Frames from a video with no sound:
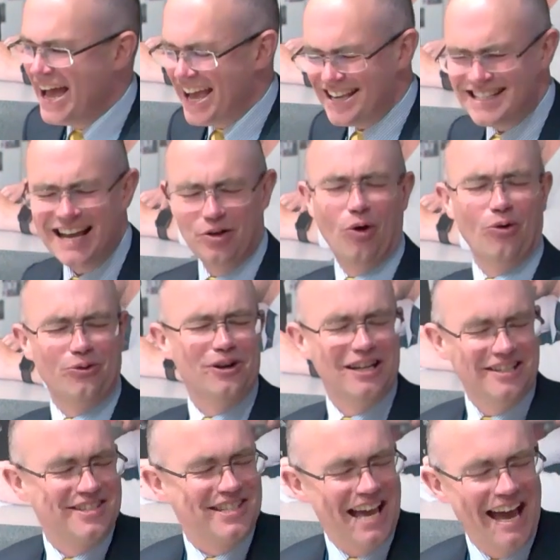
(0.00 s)
Is that not really
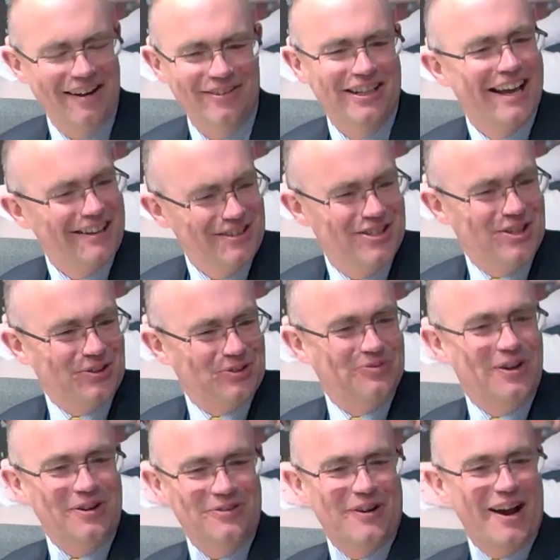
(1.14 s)
scary, letting children
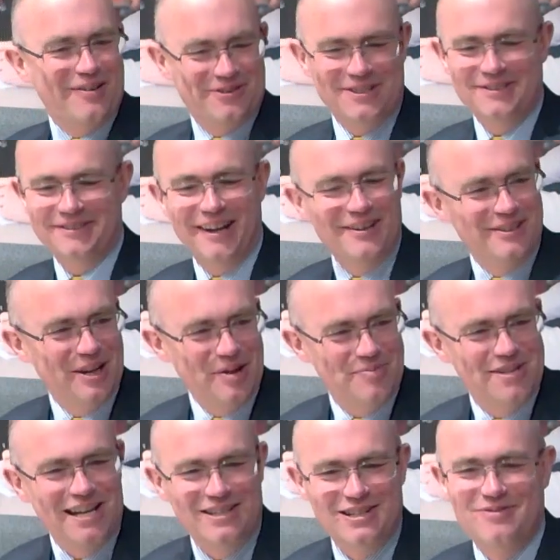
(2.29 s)
run around and
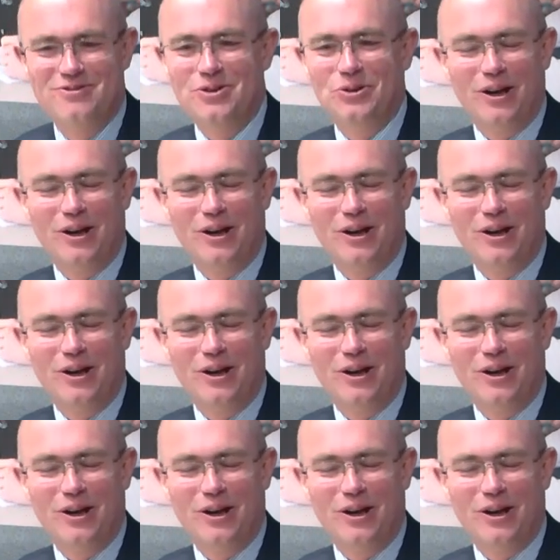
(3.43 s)
potentially fall